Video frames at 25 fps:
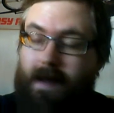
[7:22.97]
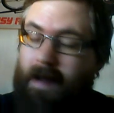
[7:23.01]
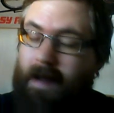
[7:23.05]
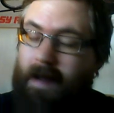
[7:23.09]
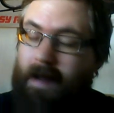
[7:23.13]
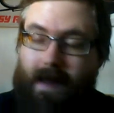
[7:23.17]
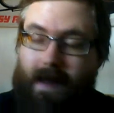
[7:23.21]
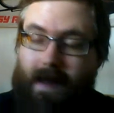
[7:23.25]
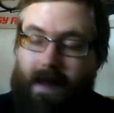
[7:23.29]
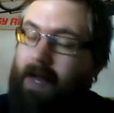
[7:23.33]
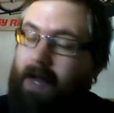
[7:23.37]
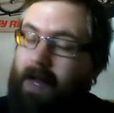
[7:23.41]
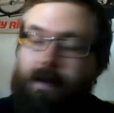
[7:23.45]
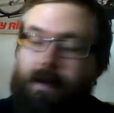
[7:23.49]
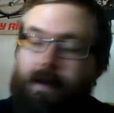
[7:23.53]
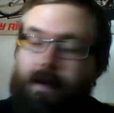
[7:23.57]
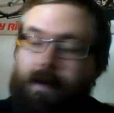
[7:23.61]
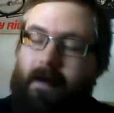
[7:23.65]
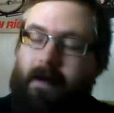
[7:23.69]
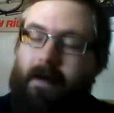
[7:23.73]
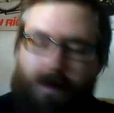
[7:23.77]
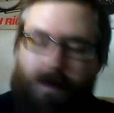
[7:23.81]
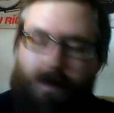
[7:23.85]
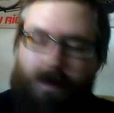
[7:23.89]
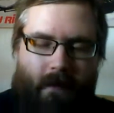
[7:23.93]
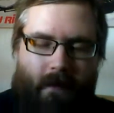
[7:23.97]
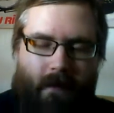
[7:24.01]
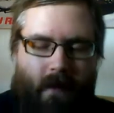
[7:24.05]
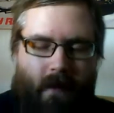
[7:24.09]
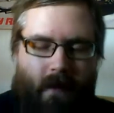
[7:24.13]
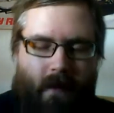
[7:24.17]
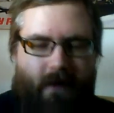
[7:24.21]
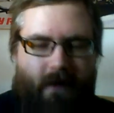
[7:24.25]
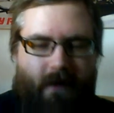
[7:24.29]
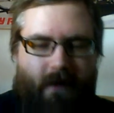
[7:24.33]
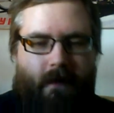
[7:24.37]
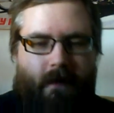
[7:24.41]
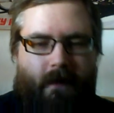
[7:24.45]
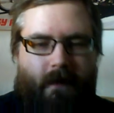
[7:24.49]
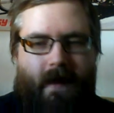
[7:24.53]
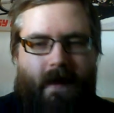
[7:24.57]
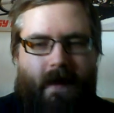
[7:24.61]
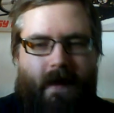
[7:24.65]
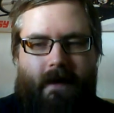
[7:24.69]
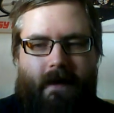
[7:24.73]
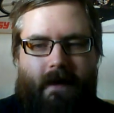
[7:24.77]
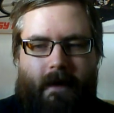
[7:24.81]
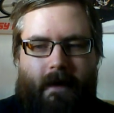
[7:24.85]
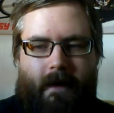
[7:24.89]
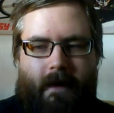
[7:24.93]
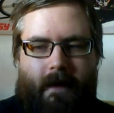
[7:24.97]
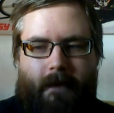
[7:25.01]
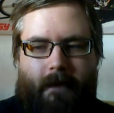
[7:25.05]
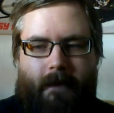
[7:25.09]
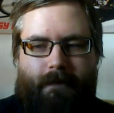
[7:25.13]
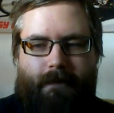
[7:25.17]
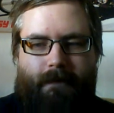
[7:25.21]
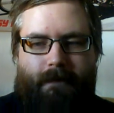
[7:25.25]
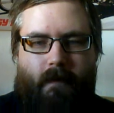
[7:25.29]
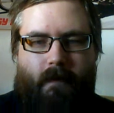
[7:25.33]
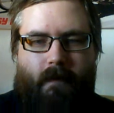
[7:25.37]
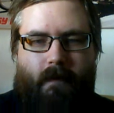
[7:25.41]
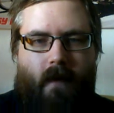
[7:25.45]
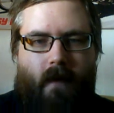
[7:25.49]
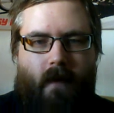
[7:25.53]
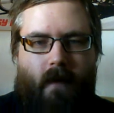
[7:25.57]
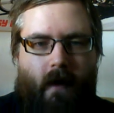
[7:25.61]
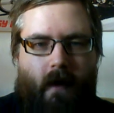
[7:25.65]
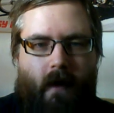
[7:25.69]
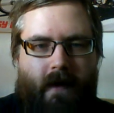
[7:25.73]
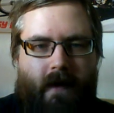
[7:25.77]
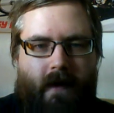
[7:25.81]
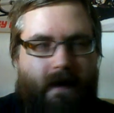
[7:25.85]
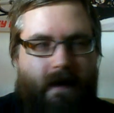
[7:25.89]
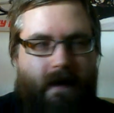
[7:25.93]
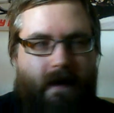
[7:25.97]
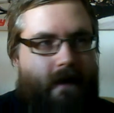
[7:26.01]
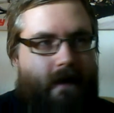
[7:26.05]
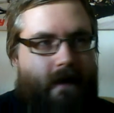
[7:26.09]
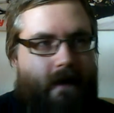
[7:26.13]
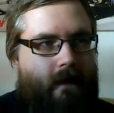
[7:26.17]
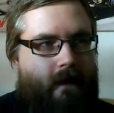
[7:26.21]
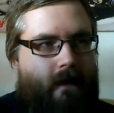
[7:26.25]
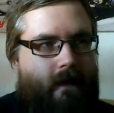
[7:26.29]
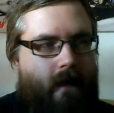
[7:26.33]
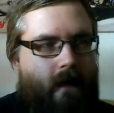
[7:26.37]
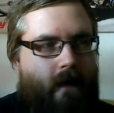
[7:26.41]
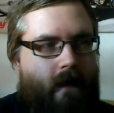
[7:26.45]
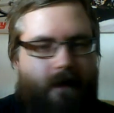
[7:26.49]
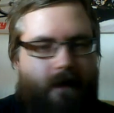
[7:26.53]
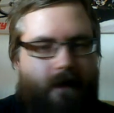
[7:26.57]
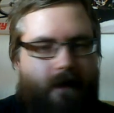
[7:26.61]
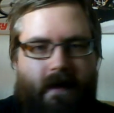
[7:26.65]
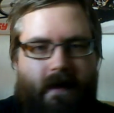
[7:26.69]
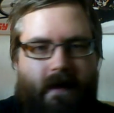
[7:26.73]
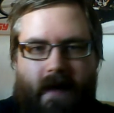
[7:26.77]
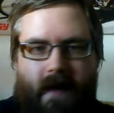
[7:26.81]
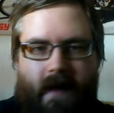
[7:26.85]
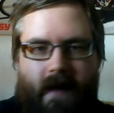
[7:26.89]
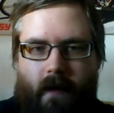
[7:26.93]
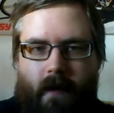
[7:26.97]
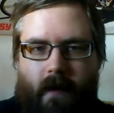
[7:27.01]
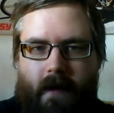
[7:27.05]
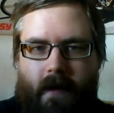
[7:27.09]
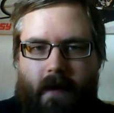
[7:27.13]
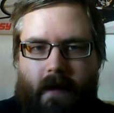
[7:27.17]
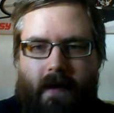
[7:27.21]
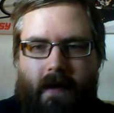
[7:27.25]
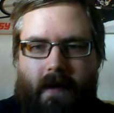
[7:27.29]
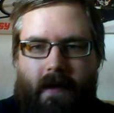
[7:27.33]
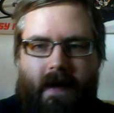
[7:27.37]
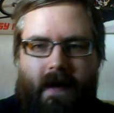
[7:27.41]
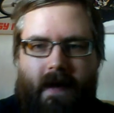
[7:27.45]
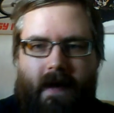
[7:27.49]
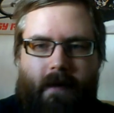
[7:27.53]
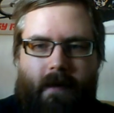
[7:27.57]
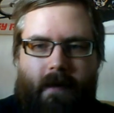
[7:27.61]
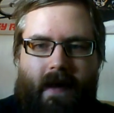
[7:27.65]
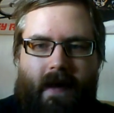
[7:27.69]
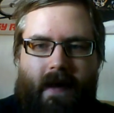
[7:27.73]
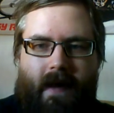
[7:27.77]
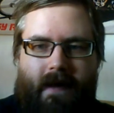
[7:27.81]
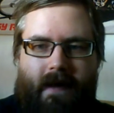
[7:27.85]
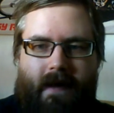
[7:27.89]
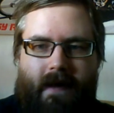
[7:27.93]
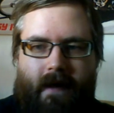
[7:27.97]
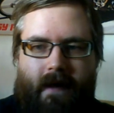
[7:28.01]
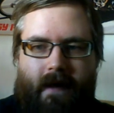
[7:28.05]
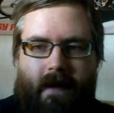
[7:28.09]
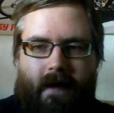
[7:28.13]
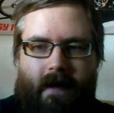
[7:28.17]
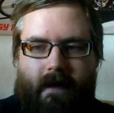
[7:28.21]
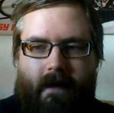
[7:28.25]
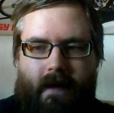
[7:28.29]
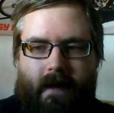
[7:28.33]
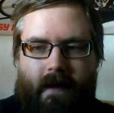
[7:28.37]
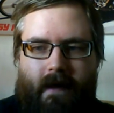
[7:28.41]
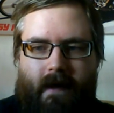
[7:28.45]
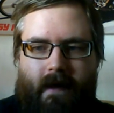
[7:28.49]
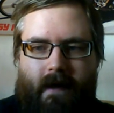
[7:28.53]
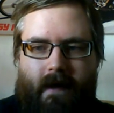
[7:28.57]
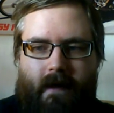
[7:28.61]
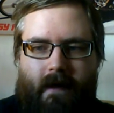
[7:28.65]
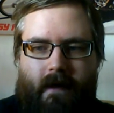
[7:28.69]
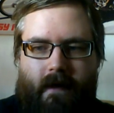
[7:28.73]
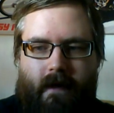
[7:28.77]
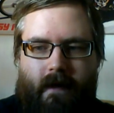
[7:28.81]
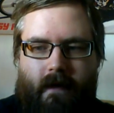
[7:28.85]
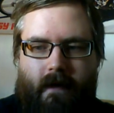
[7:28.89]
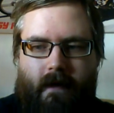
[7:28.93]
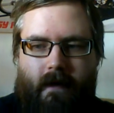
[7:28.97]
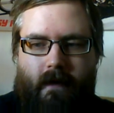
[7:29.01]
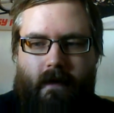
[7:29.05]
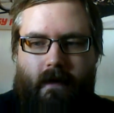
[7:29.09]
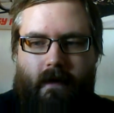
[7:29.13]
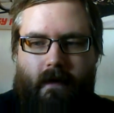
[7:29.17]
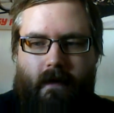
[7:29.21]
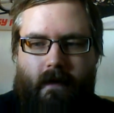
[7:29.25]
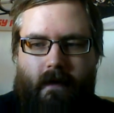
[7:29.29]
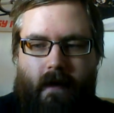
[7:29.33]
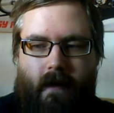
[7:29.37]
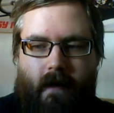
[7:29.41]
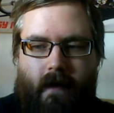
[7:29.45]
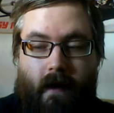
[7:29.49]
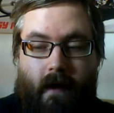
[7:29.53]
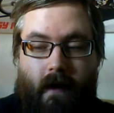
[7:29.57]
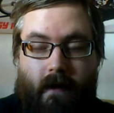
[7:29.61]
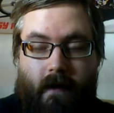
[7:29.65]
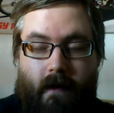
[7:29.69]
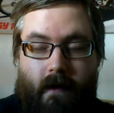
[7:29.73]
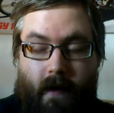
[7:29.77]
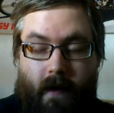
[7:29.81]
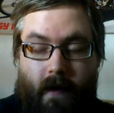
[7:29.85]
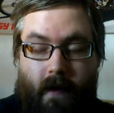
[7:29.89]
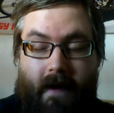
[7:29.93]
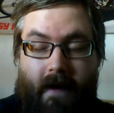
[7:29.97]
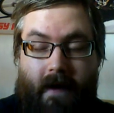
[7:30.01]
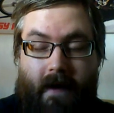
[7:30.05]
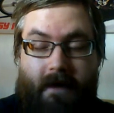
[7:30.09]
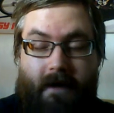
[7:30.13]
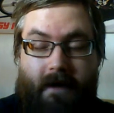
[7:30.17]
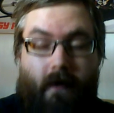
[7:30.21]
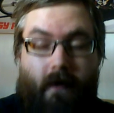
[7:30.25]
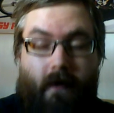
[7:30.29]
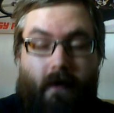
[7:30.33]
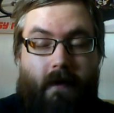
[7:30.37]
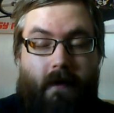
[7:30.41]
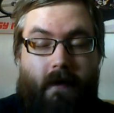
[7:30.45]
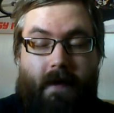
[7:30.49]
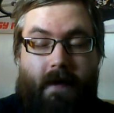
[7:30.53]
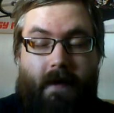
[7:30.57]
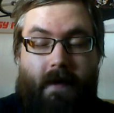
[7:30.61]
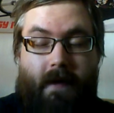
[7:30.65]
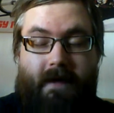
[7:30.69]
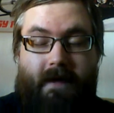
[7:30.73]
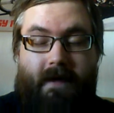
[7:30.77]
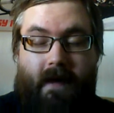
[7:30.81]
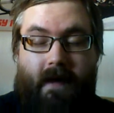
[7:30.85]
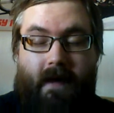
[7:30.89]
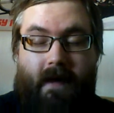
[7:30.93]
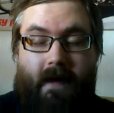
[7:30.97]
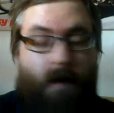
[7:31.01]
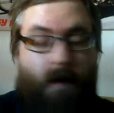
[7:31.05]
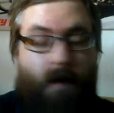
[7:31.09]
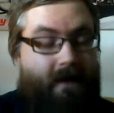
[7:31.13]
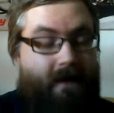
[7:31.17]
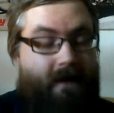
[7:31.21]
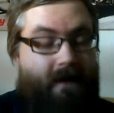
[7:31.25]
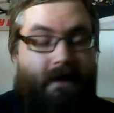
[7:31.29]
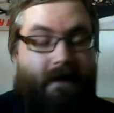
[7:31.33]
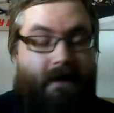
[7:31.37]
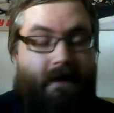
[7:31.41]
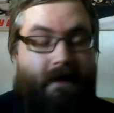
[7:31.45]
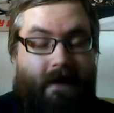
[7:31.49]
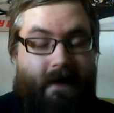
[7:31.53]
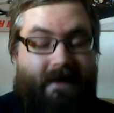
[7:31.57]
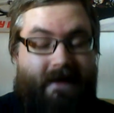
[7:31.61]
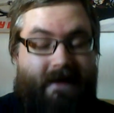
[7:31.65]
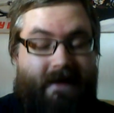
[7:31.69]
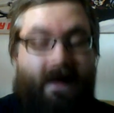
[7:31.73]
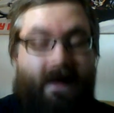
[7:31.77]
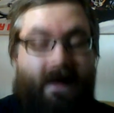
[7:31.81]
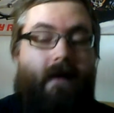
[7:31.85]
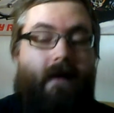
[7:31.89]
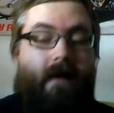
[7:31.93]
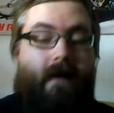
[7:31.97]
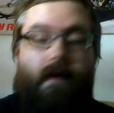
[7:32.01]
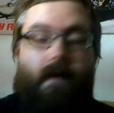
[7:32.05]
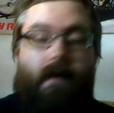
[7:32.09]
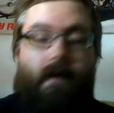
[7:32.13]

I have a lot of good memories from that, and I really love that game when I played it back then, like 20 years ago it's basically now, which is insane.